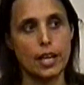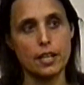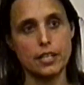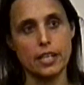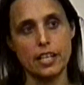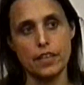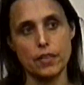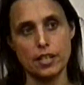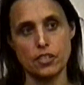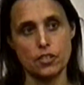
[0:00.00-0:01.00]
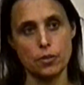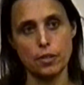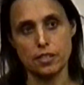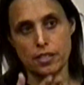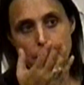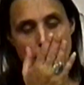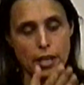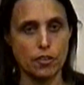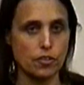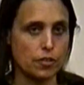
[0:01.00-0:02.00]
The idea, even as students, of
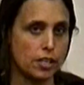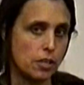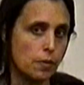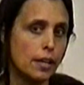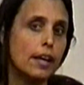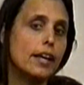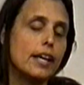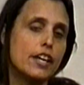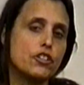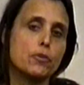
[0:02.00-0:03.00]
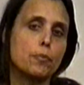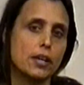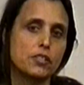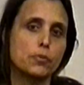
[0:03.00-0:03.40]
making sure that you issue